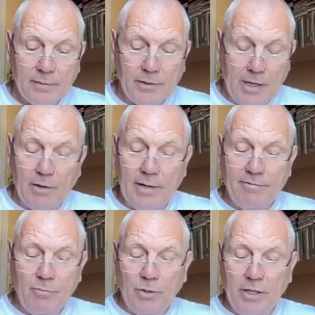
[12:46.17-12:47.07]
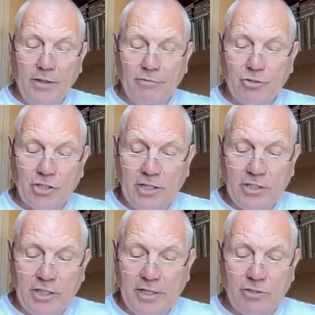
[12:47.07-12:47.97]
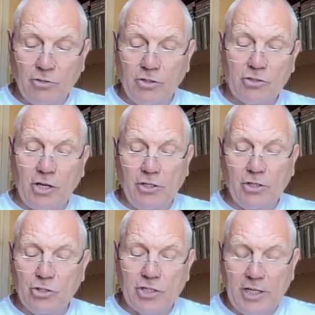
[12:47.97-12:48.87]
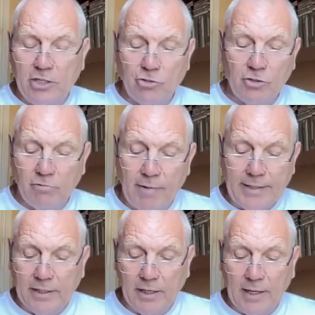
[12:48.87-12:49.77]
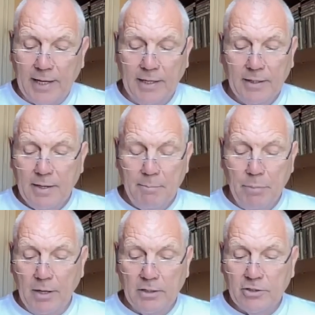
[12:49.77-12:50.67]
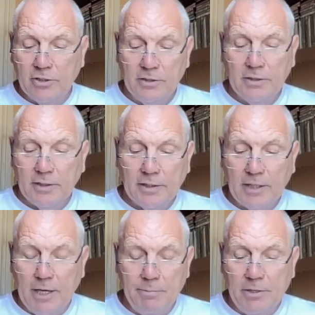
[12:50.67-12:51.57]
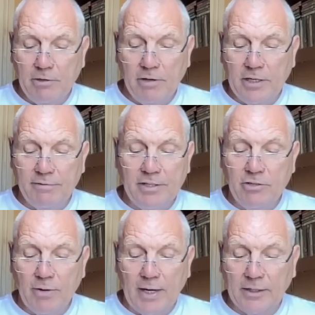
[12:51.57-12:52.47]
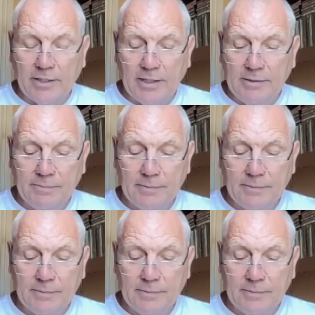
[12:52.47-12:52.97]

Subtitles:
you know, living within the vicinity of each other so you can see each other regularly, but keeping your individuality.